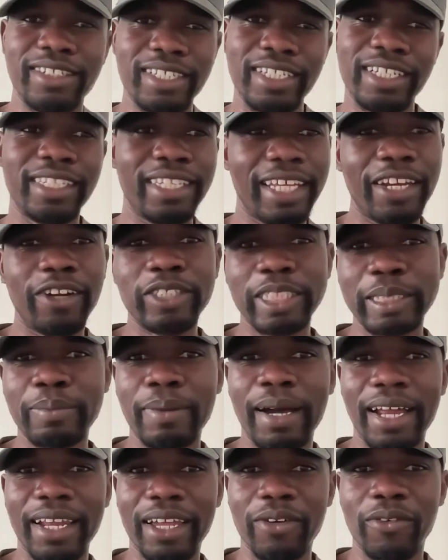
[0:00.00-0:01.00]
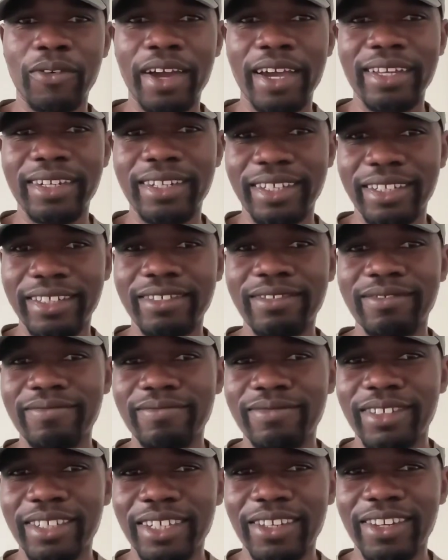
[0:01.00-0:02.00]
they're not smiling, right?
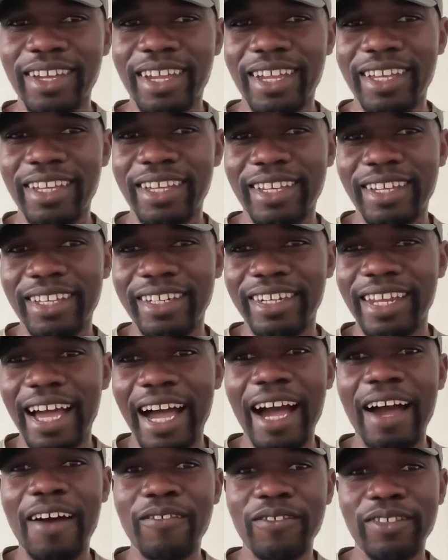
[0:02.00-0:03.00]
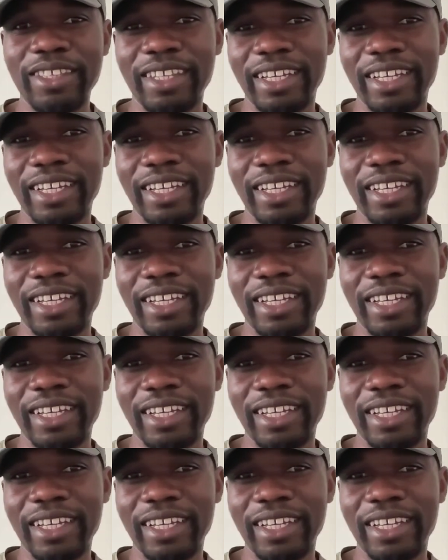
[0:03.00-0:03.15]
They have,